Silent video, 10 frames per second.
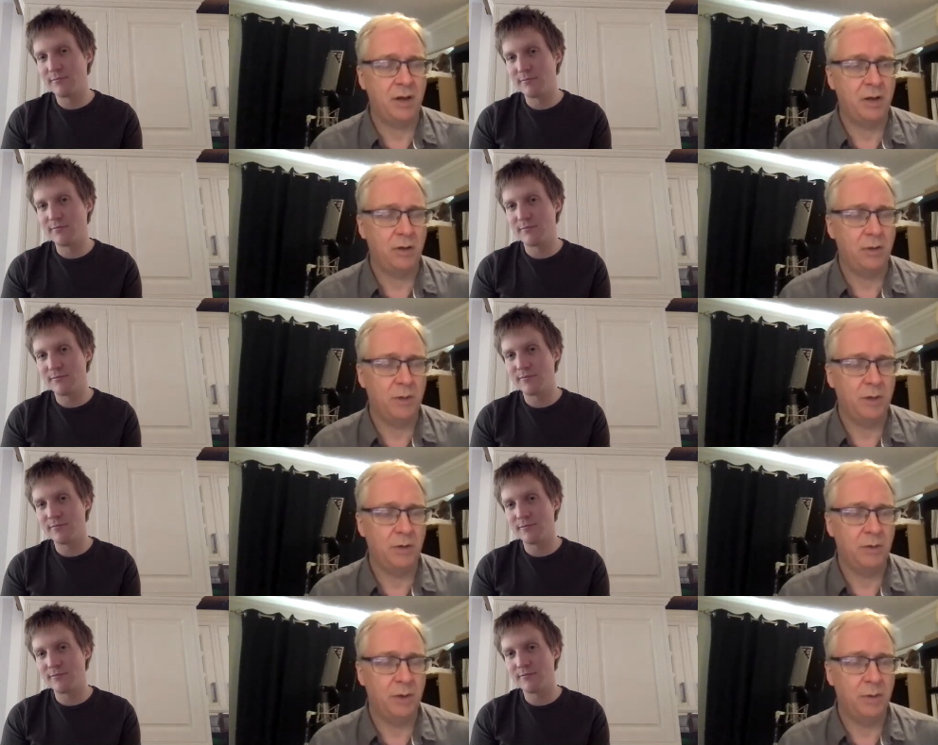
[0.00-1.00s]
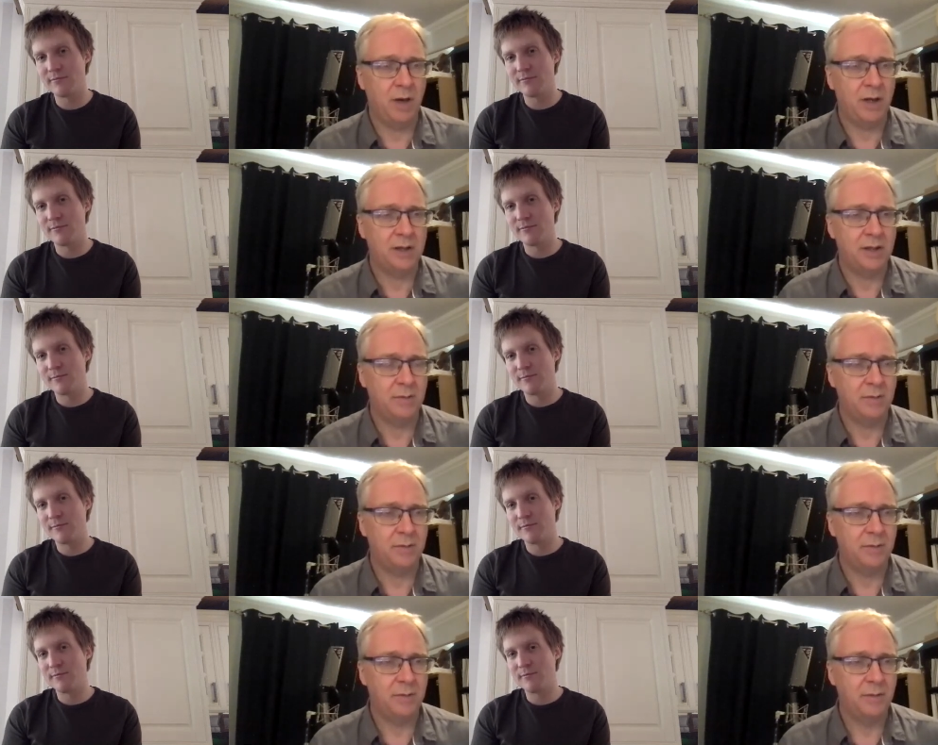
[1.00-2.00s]
Speaker 1: you you you might um
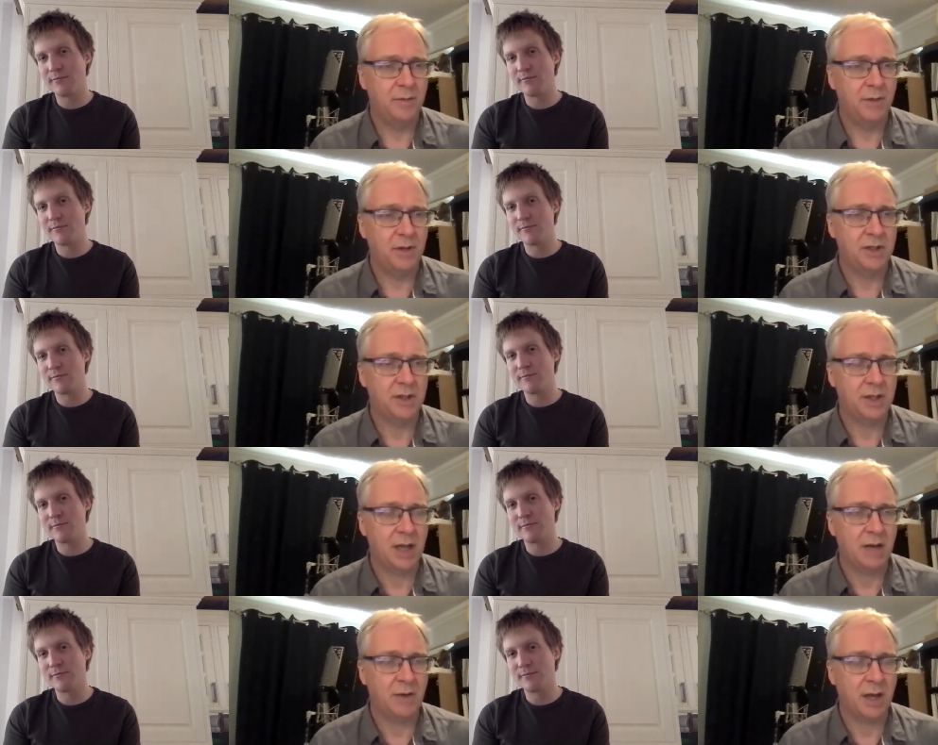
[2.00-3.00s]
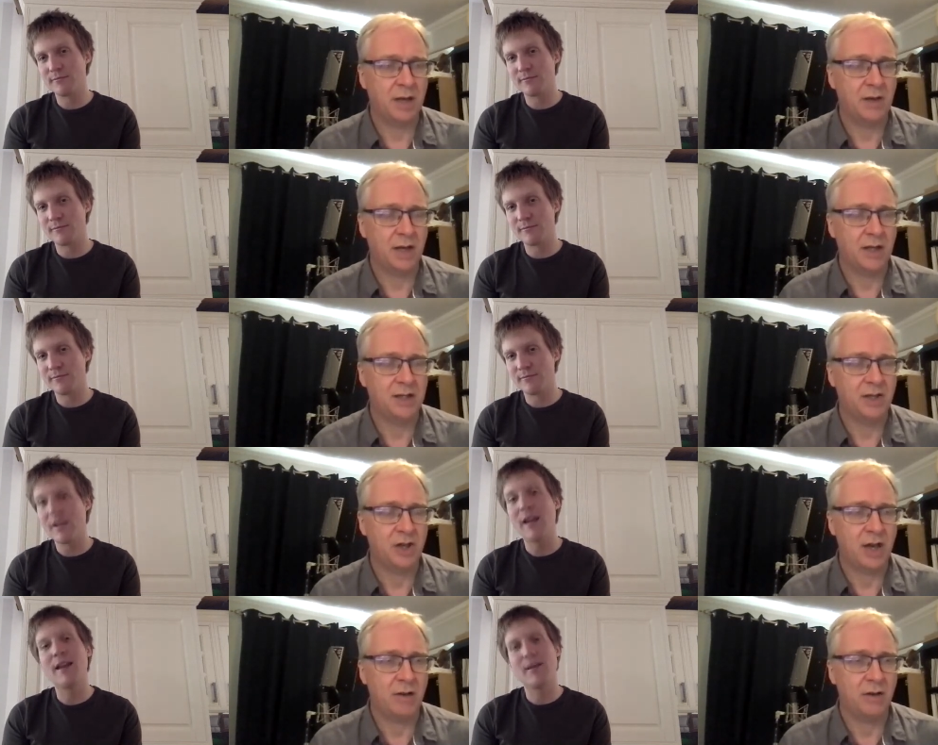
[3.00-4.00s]
just get a get a get a
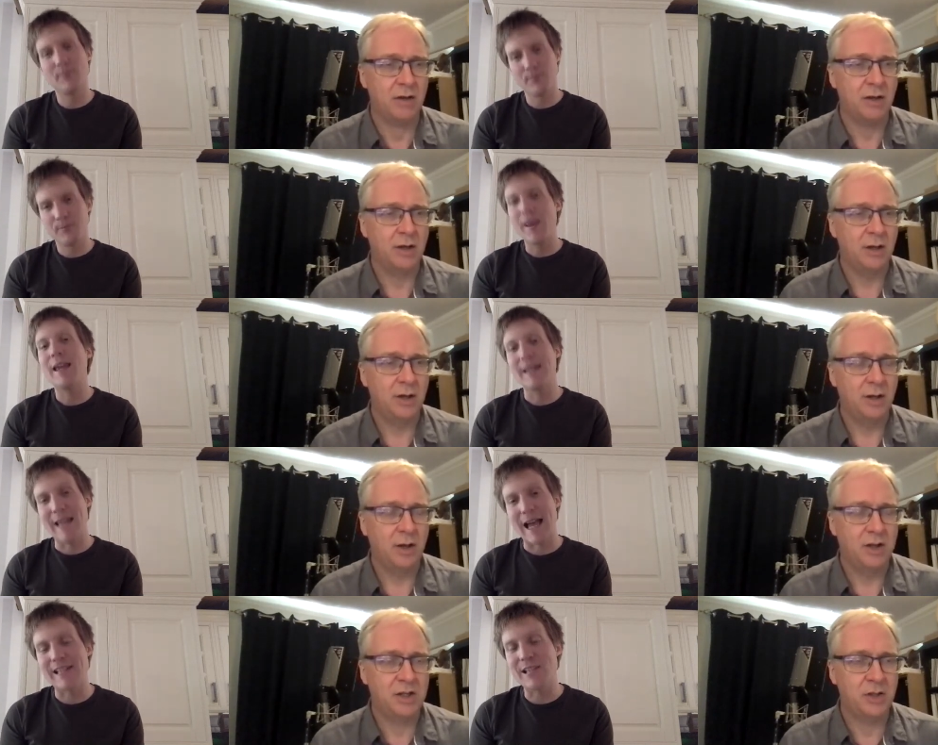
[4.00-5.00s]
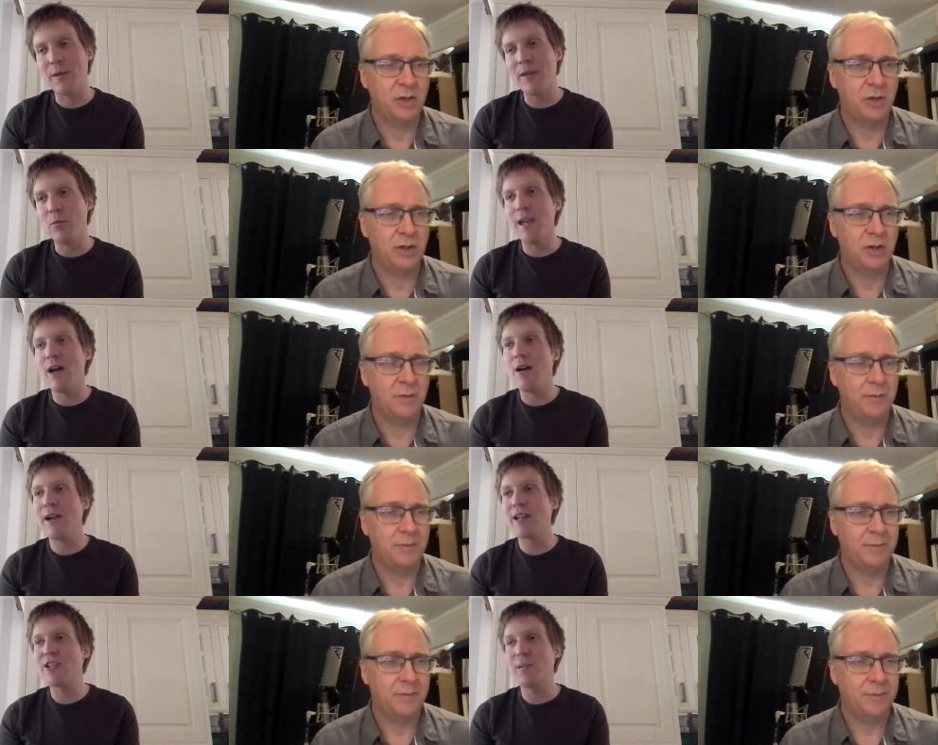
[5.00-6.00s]
session out
Speaker 2: yeah, so we we are
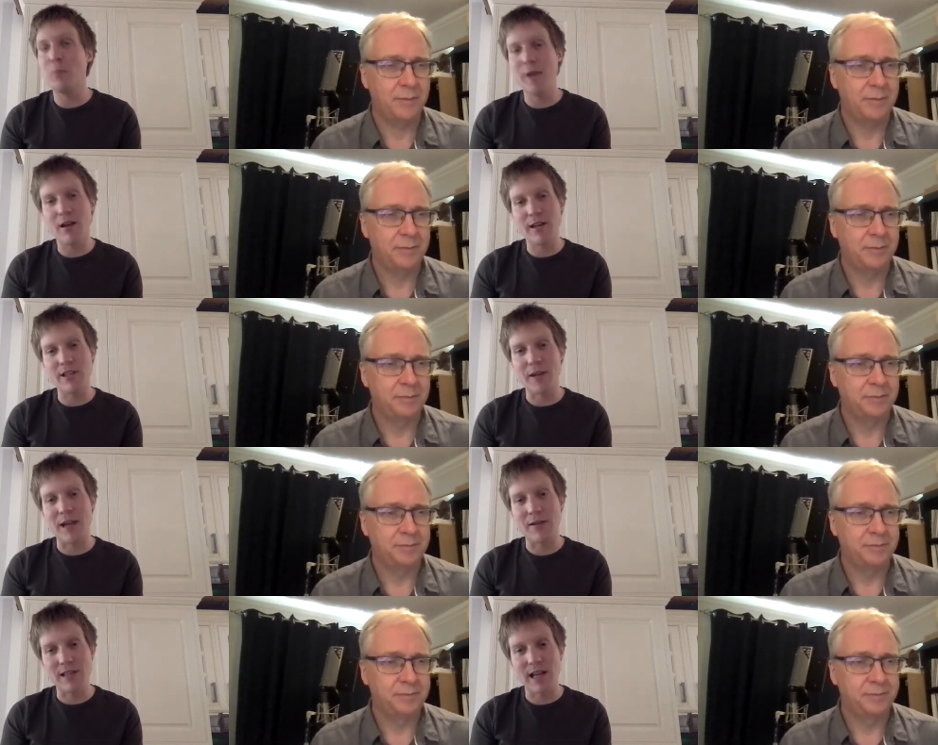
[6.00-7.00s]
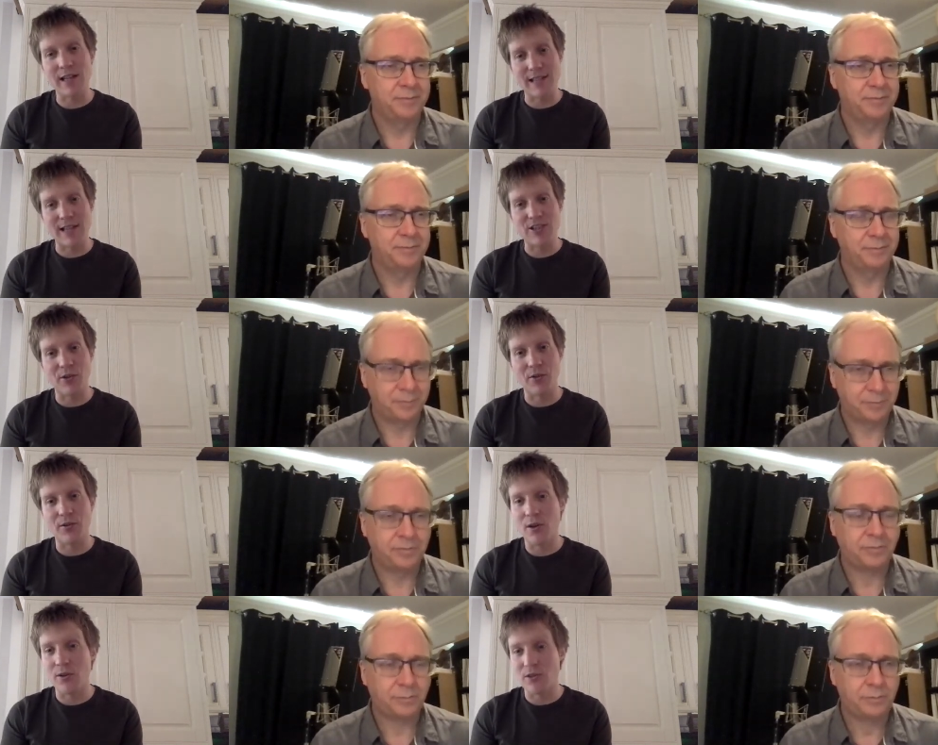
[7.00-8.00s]
actually we are going to do an outside session
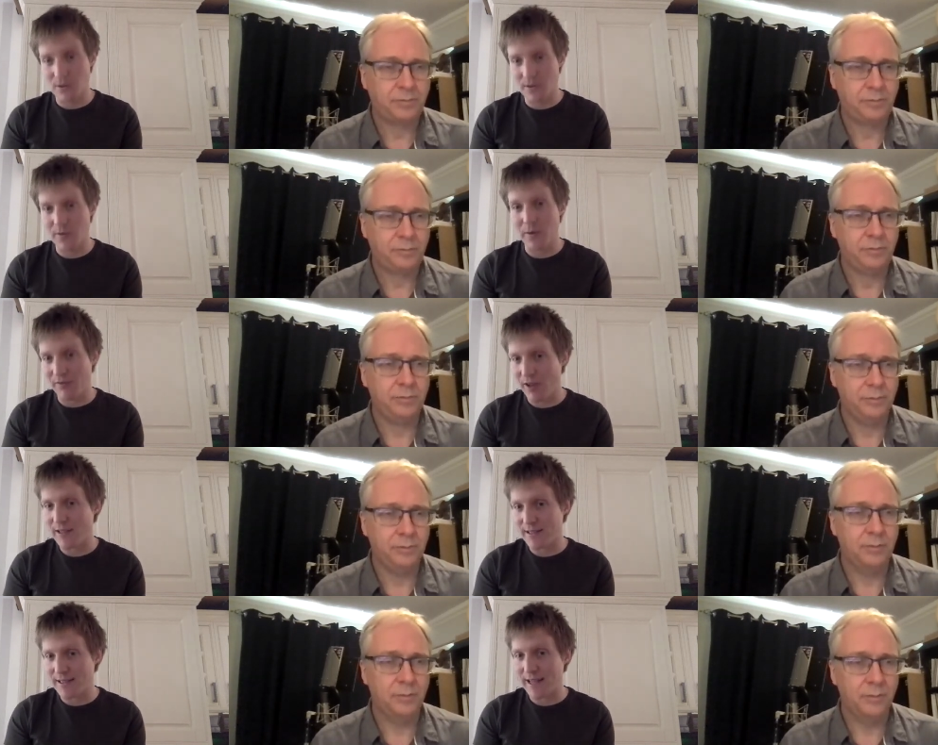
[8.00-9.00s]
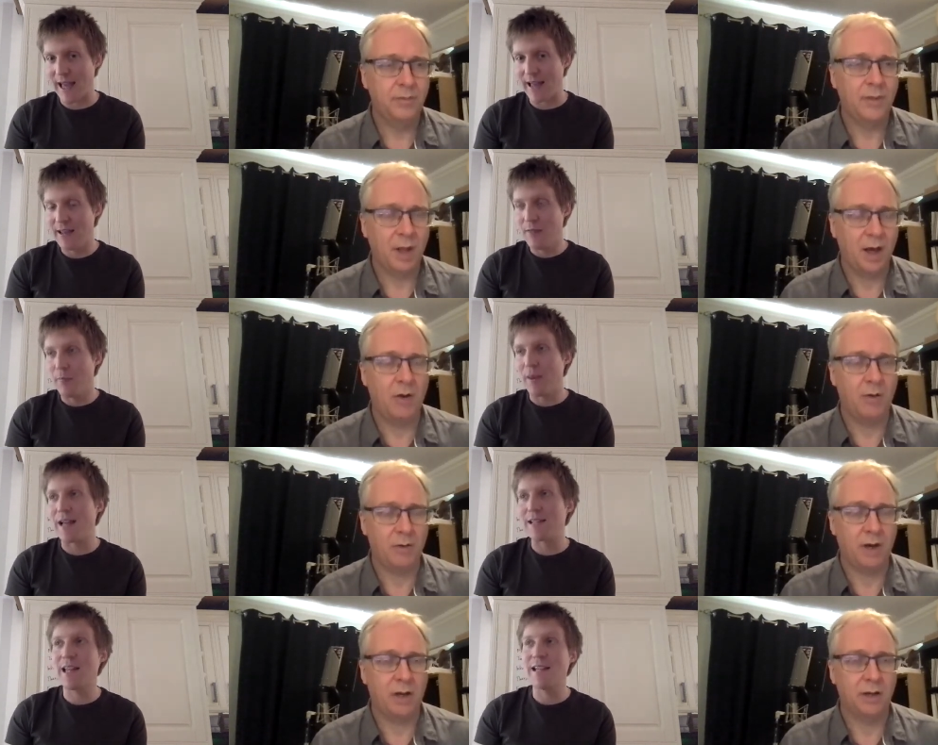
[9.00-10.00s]
on on June the twenty first. Yeah, but
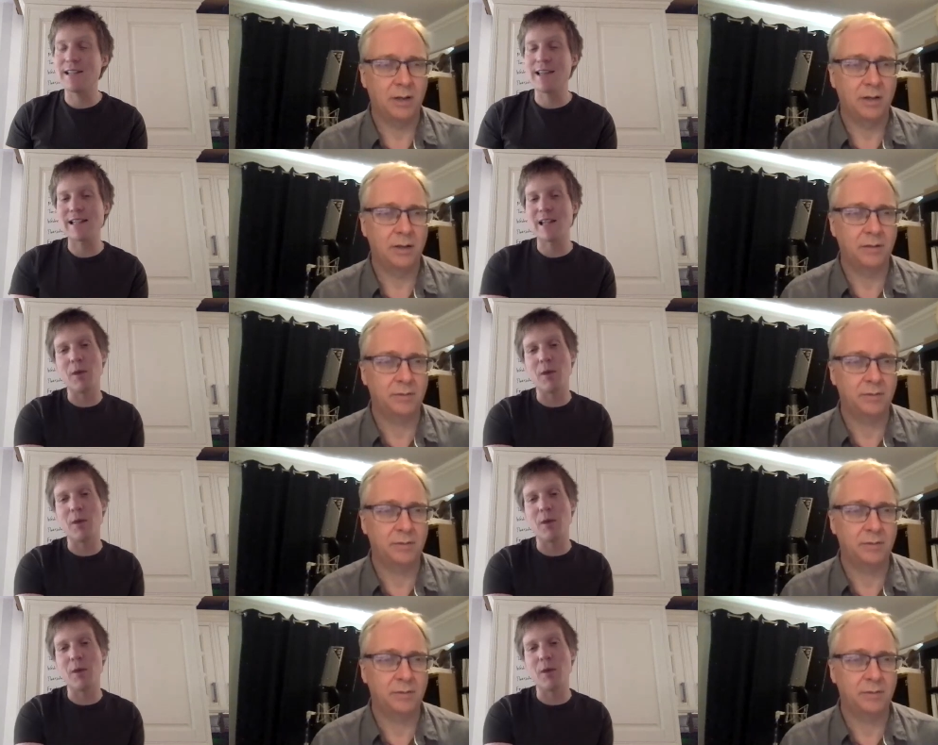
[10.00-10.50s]
that's it's that's going to